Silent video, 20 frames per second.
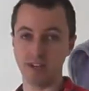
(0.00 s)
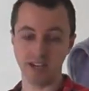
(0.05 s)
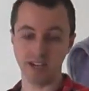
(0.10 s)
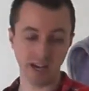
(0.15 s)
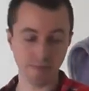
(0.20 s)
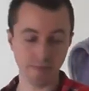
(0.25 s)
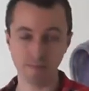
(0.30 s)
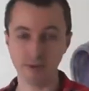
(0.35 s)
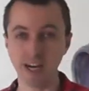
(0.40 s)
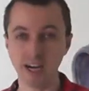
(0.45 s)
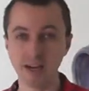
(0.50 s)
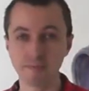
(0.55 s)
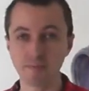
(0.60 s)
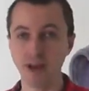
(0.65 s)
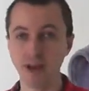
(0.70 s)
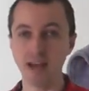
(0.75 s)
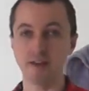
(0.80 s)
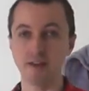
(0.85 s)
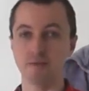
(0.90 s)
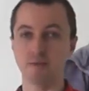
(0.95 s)
I'm, I
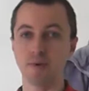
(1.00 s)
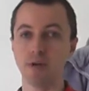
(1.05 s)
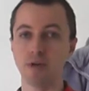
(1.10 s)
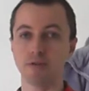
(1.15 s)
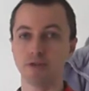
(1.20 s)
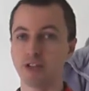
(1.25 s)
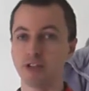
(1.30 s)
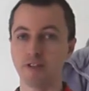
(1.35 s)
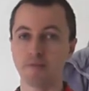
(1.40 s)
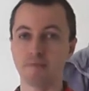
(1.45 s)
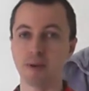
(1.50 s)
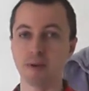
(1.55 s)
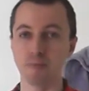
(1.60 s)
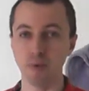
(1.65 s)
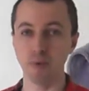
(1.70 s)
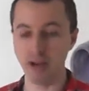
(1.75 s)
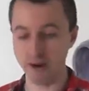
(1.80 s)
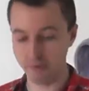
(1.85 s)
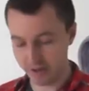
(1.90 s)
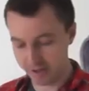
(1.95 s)
may as well just be
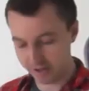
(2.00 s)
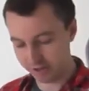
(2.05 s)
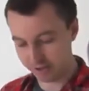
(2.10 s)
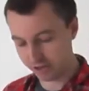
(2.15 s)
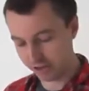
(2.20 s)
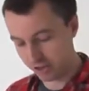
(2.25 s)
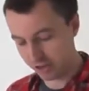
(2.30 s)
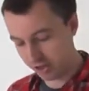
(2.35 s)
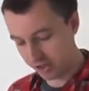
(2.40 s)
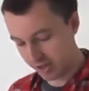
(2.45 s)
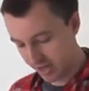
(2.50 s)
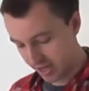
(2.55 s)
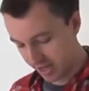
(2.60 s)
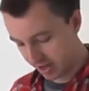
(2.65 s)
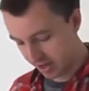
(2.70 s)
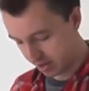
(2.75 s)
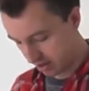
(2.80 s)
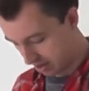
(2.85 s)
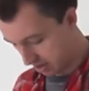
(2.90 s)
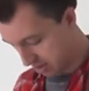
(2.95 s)
wearing a shirt
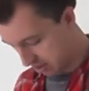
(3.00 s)
here.